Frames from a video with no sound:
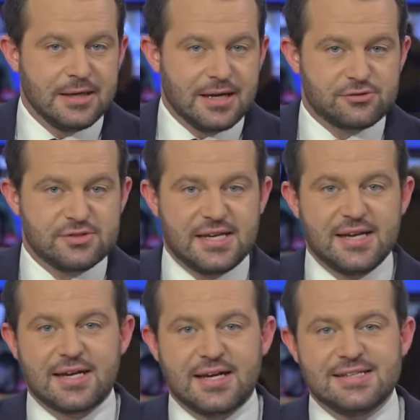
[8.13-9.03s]

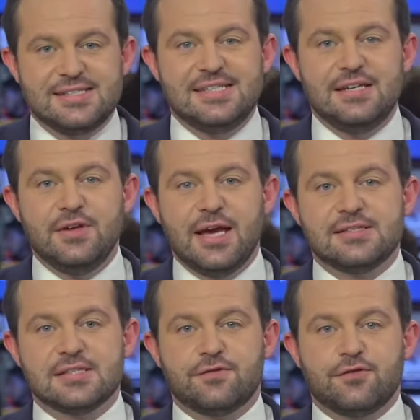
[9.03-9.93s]
AstraZeneca
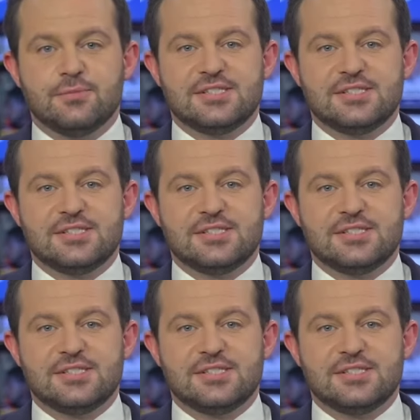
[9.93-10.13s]
deviated from